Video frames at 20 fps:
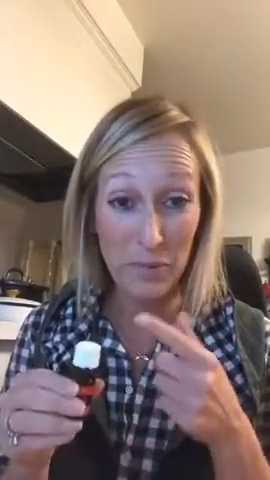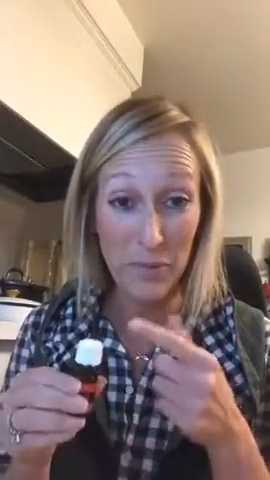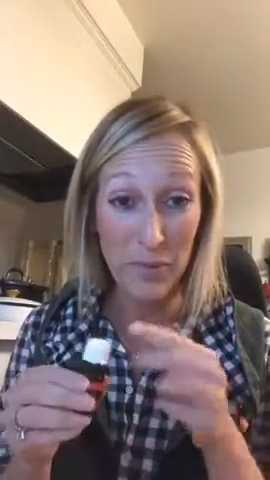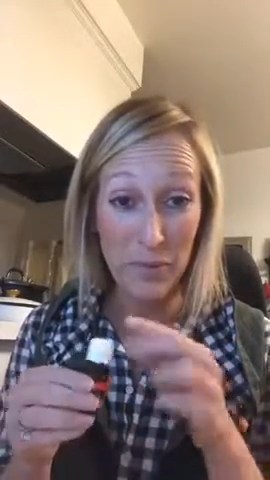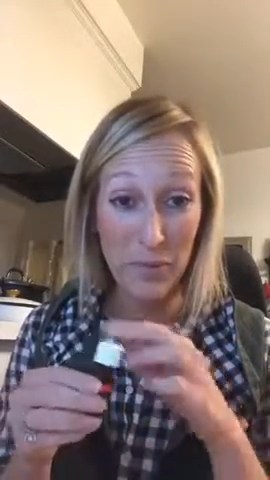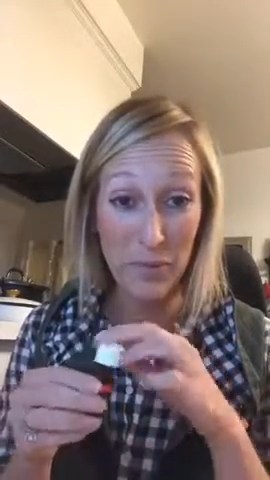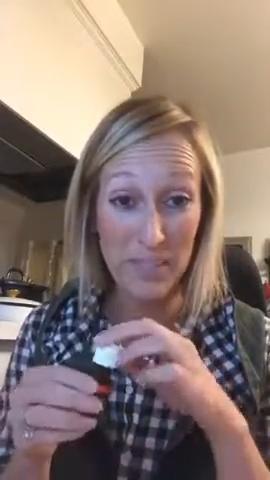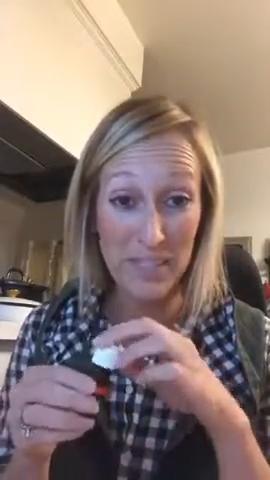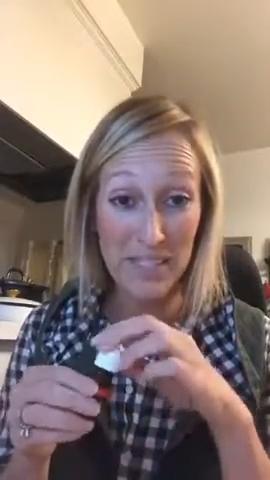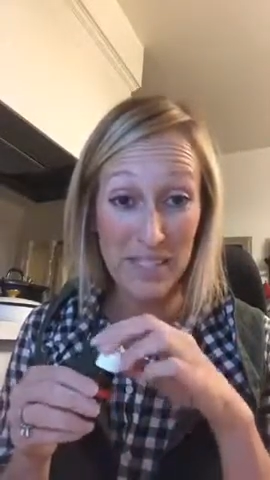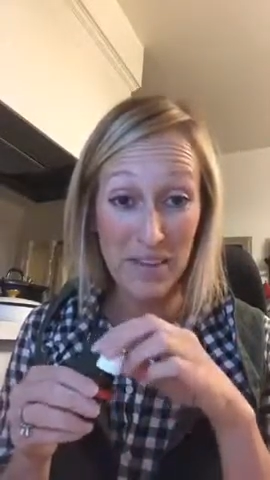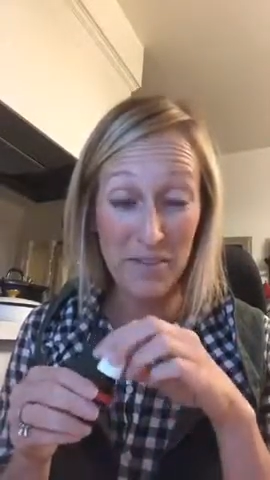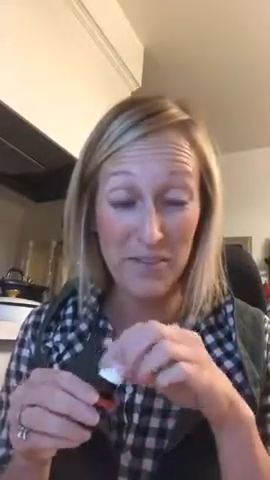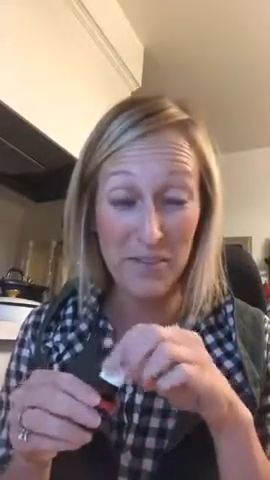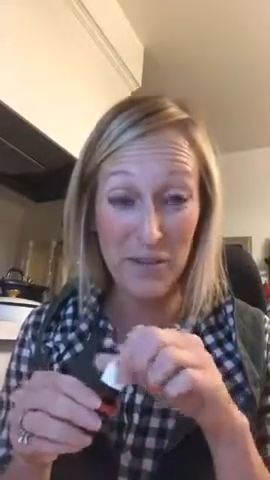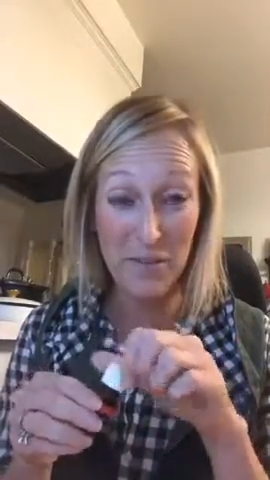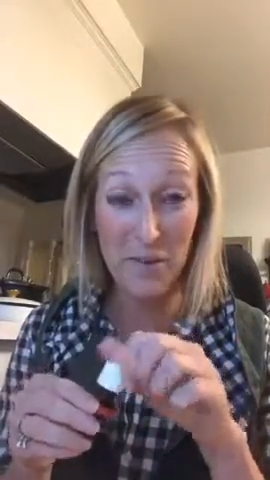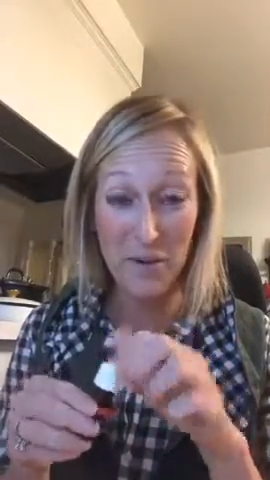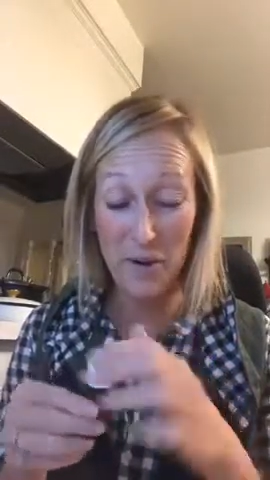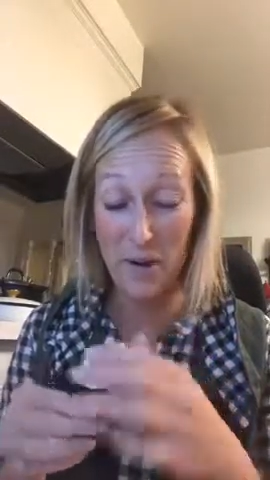with what's left
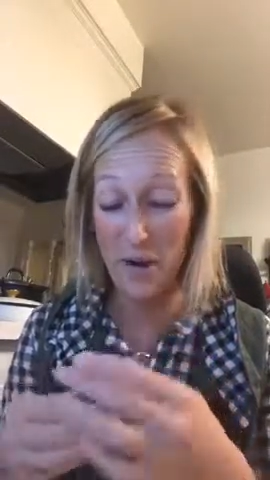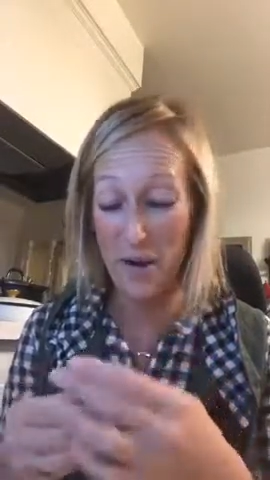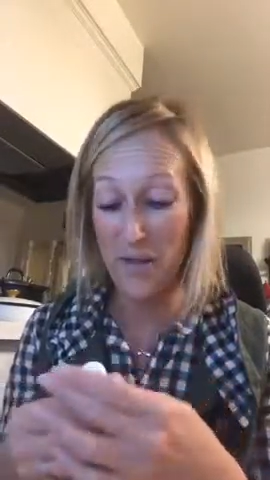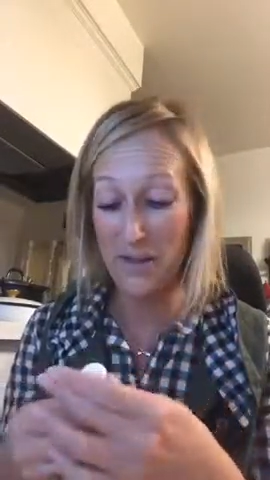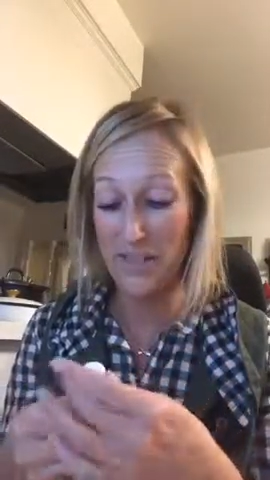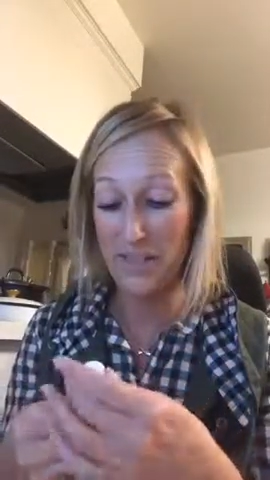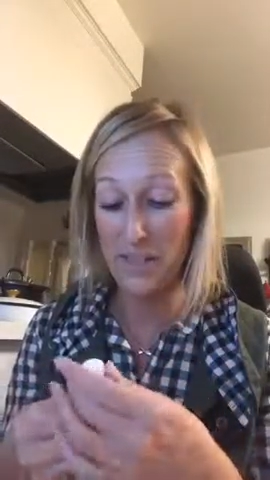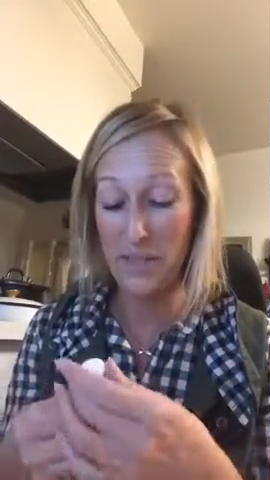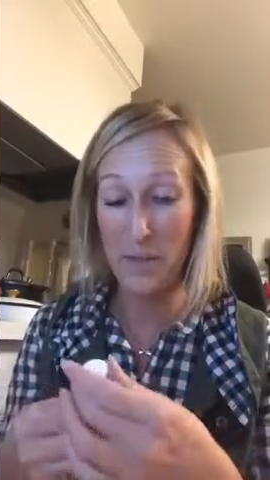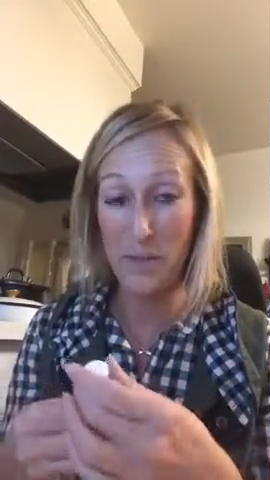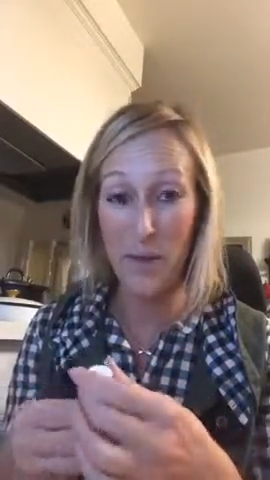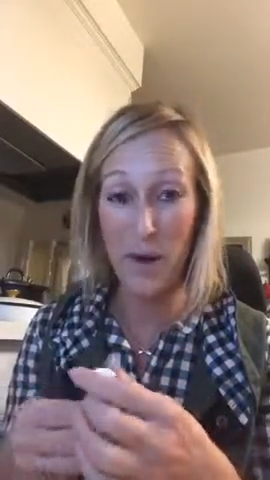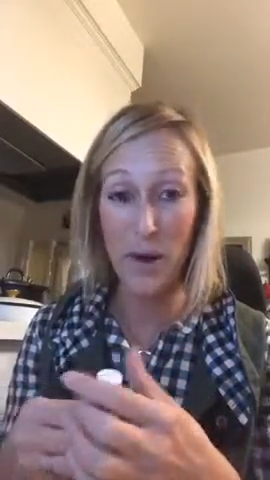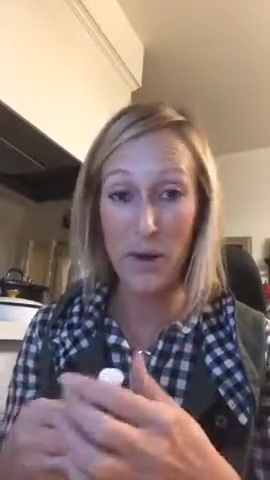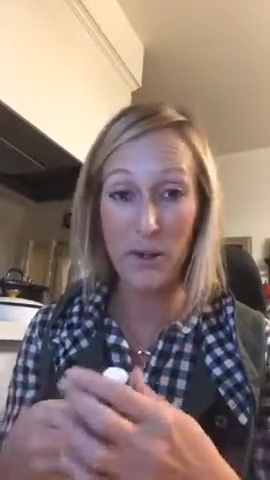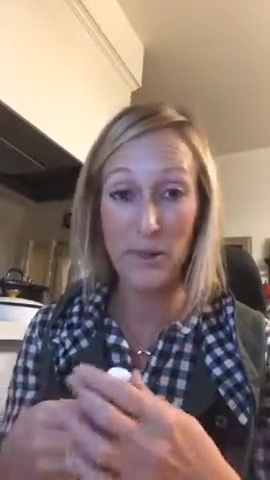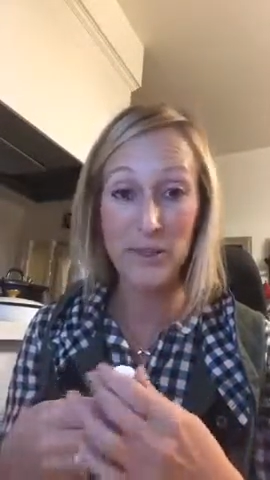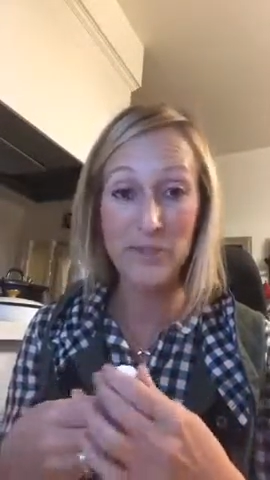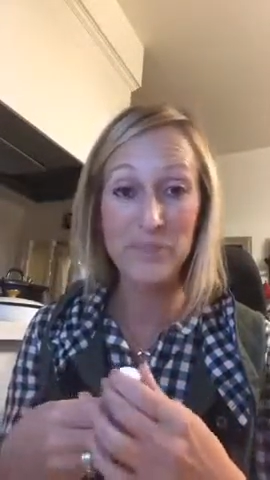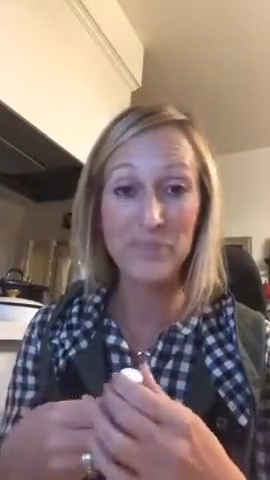over on the
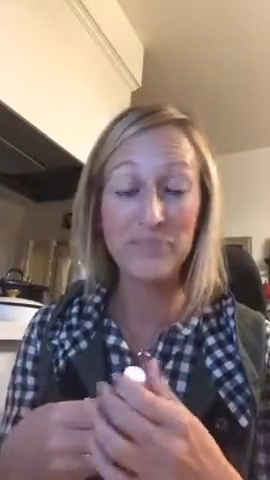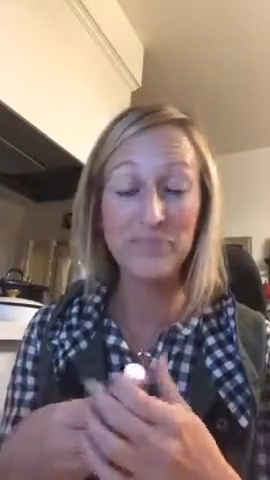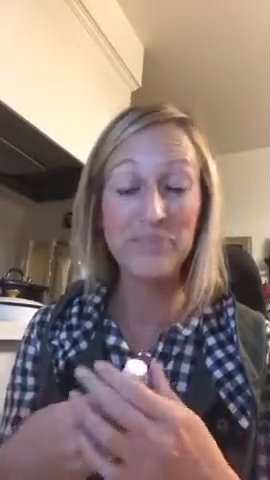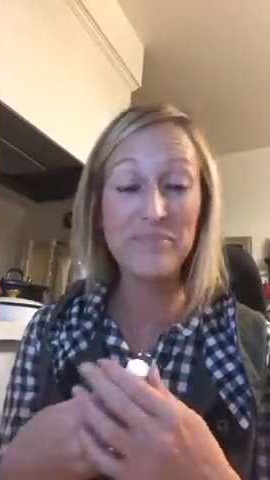bottle.